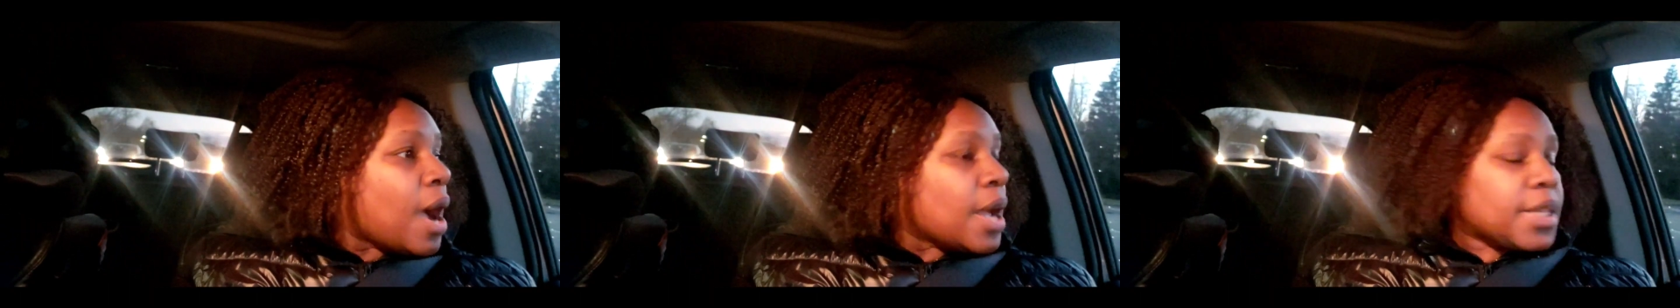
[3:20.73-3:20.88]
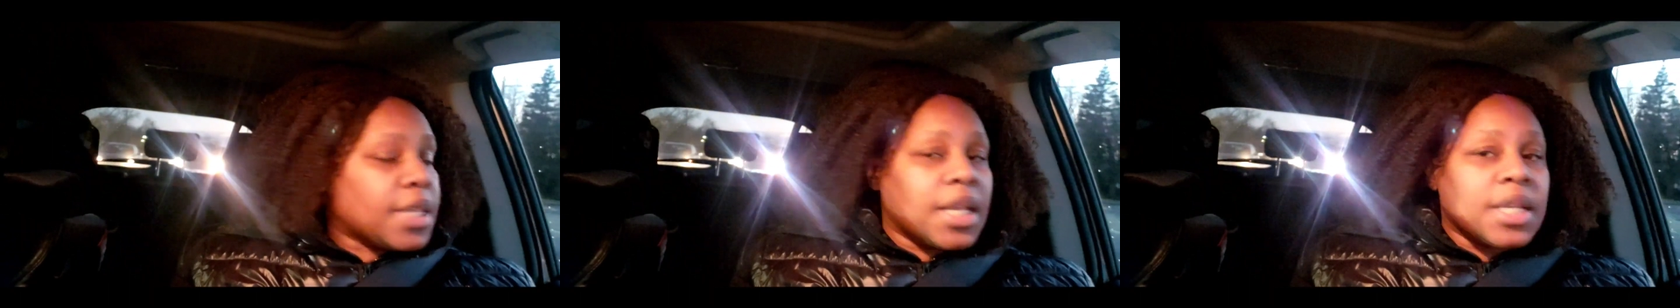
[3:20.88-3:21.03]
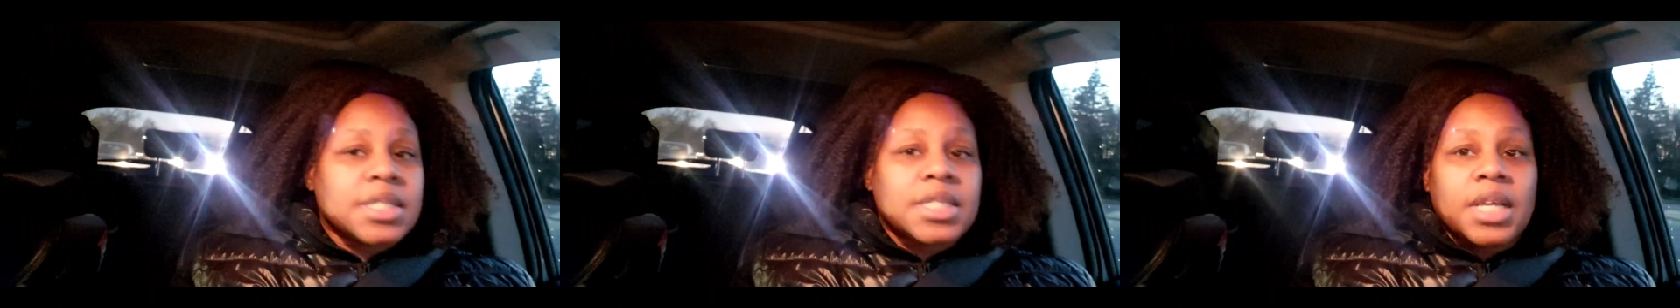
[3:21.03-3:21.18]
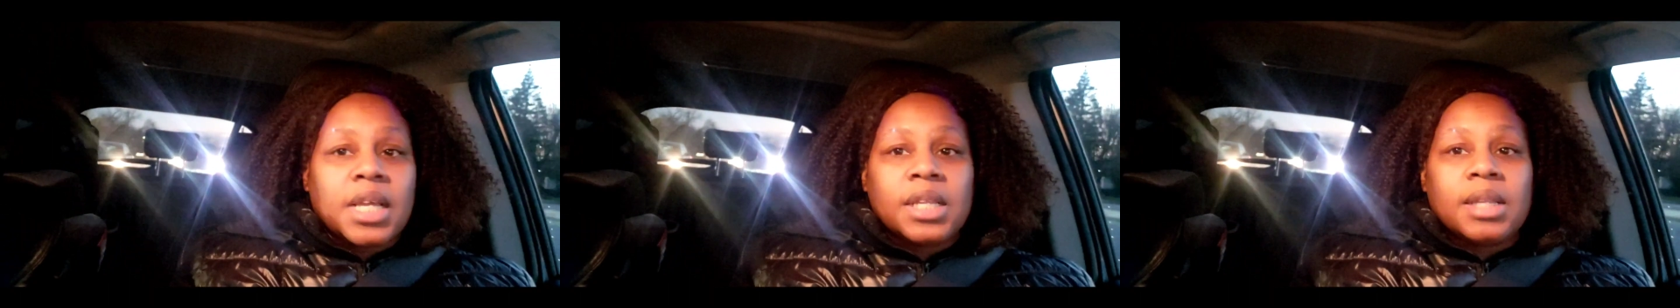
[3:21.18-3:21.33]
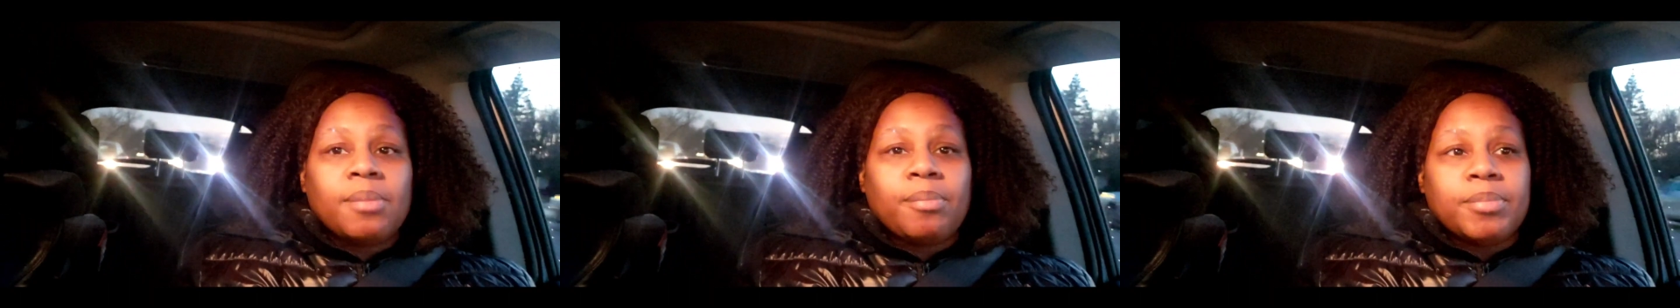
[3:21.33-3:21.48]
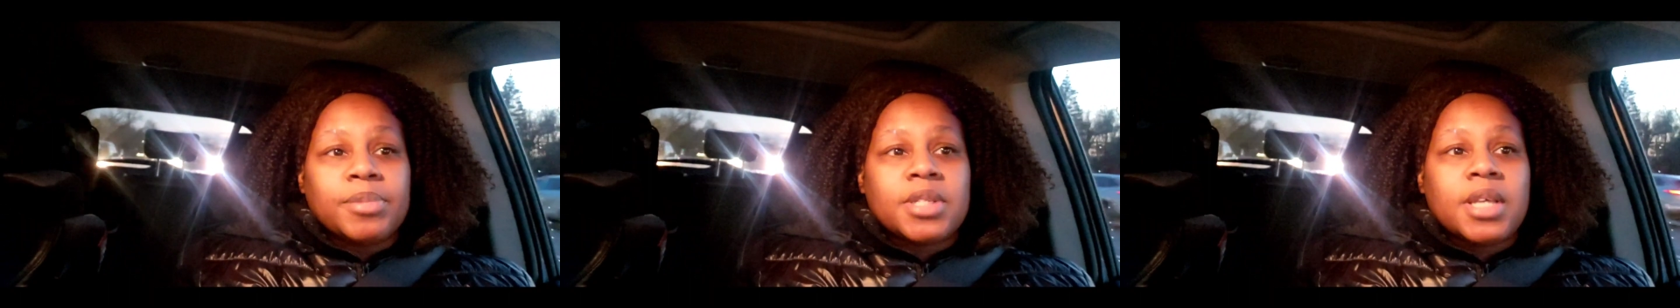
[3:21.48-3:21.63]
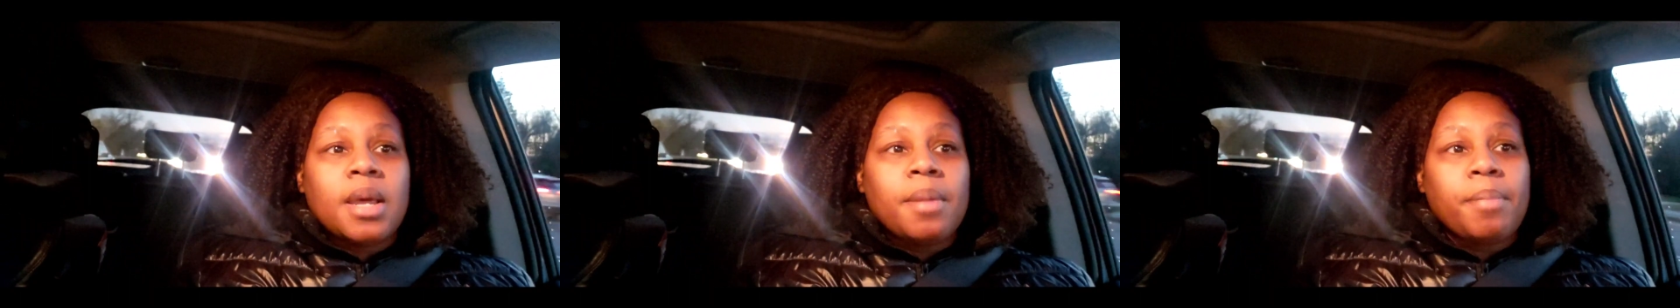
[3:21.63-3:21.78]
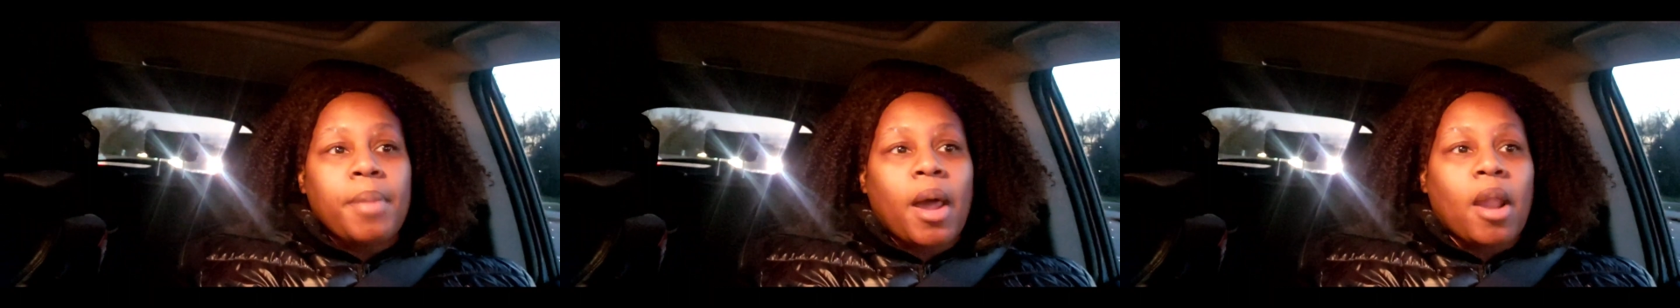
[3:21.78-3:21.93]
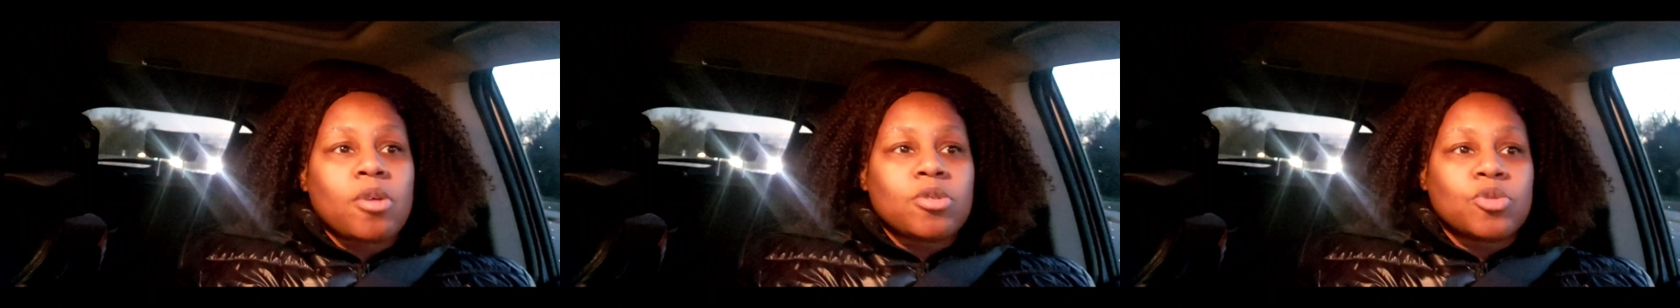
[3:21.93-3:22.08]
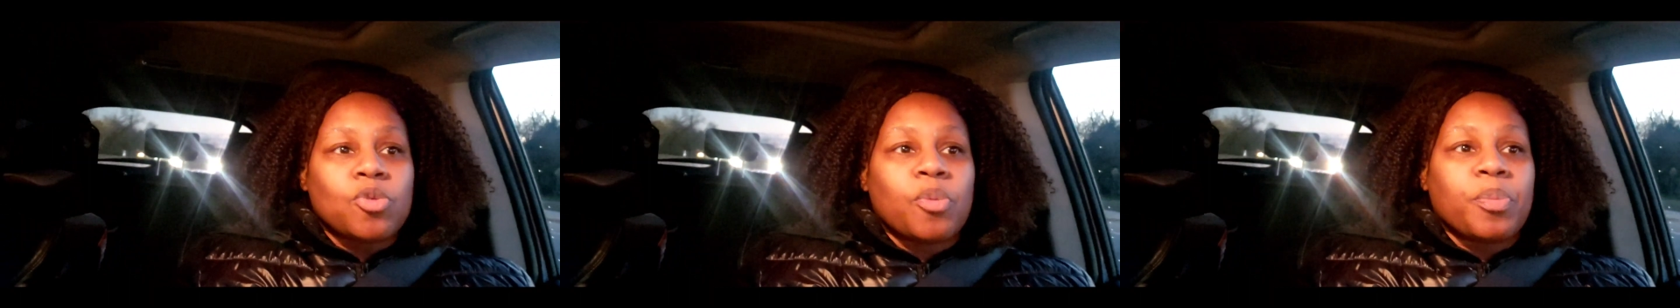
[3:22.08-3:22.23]
I think 10
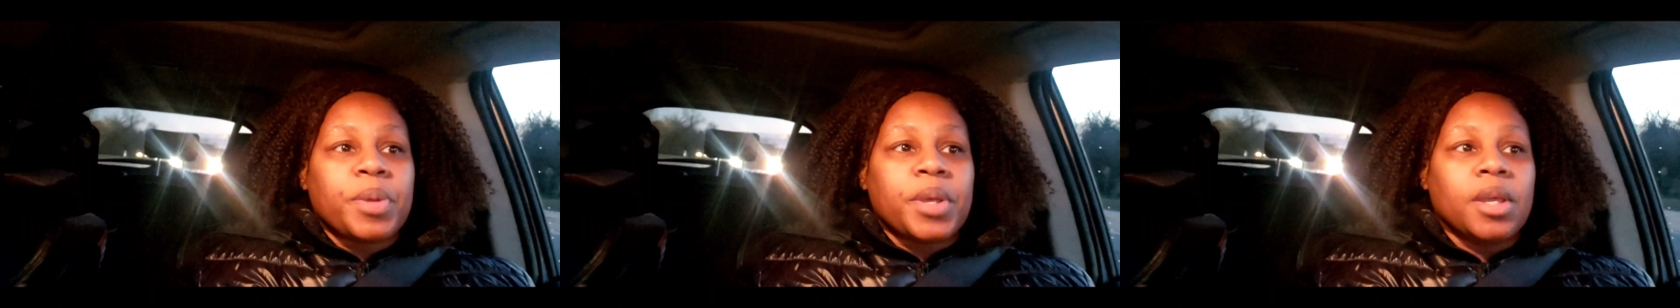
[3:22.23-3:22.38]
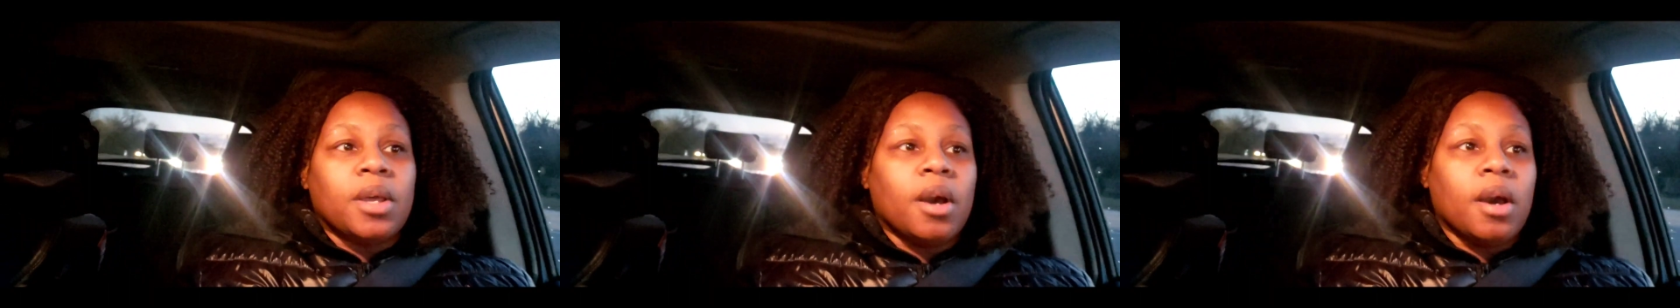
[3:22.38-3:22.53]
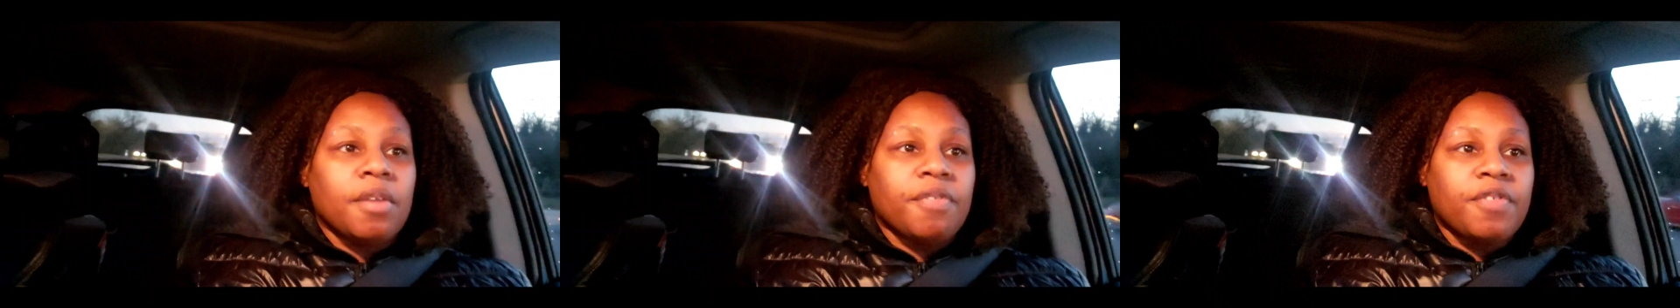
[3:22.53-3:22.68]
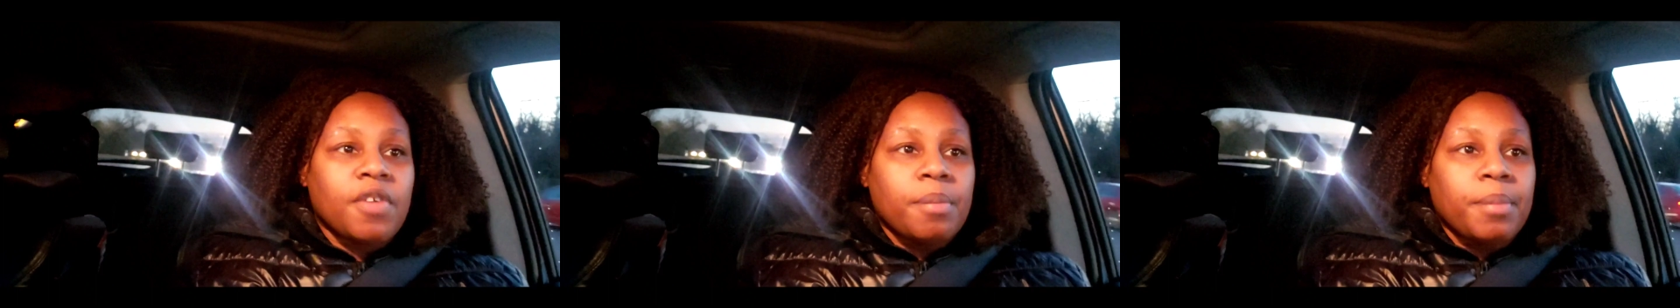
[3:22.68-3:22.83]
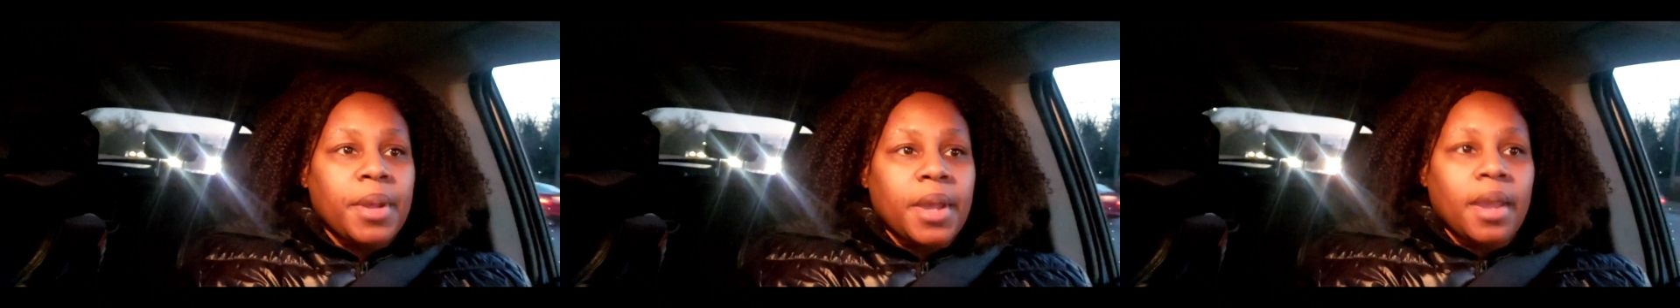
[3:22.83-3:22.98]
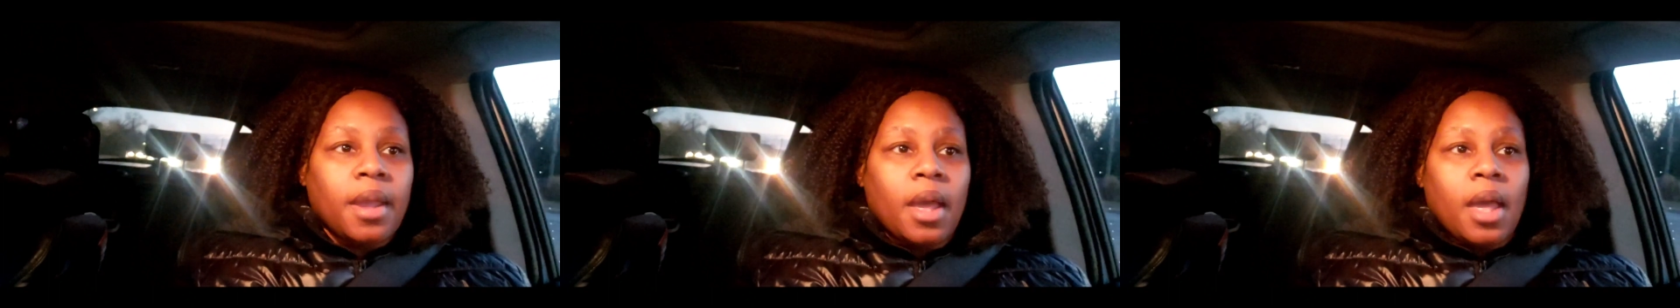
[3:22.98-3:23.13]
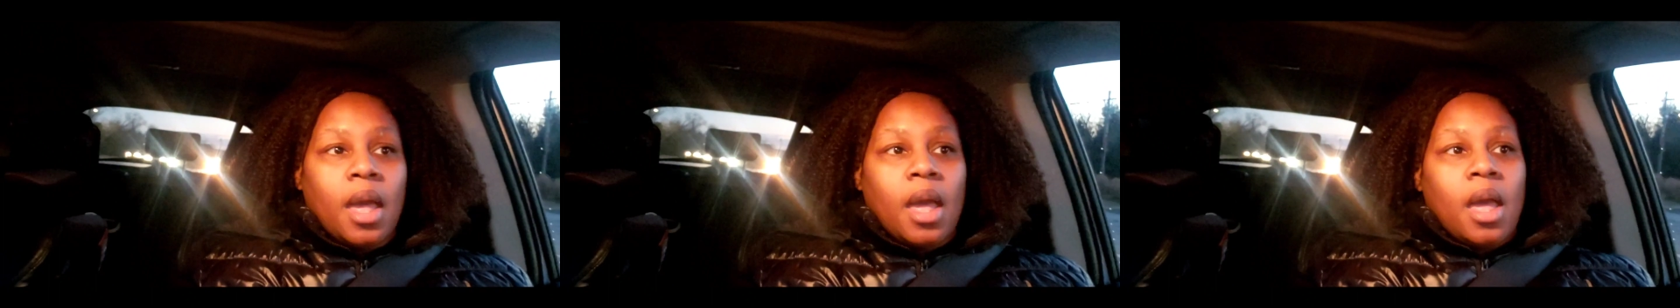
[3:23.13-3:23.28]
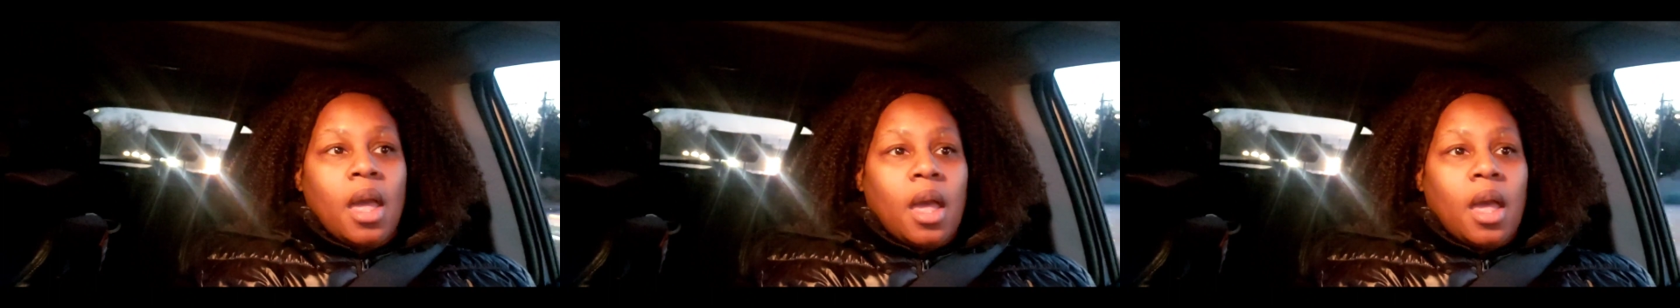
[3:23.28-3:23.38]
bottles would be good for me.